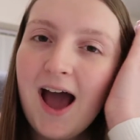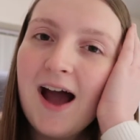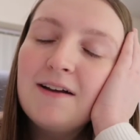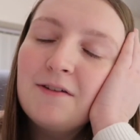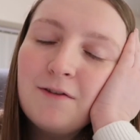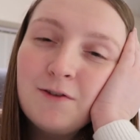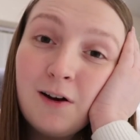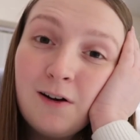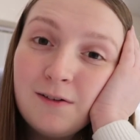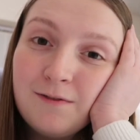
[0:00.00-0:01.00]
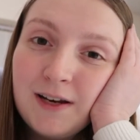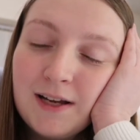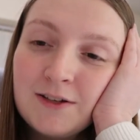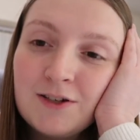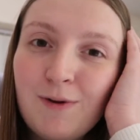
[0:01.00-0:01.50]
and I've not long
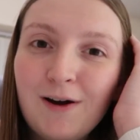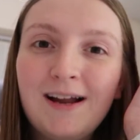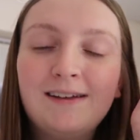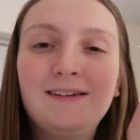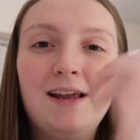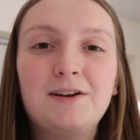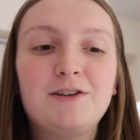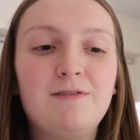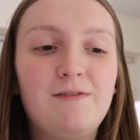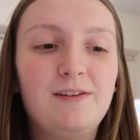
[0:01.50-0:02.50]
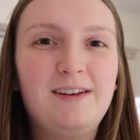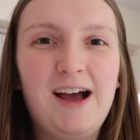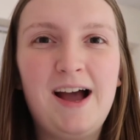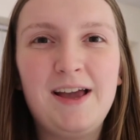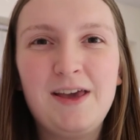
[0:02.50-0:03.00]
finished my last lecture of the
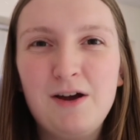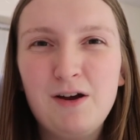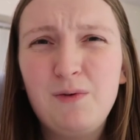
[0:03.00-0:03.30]
day,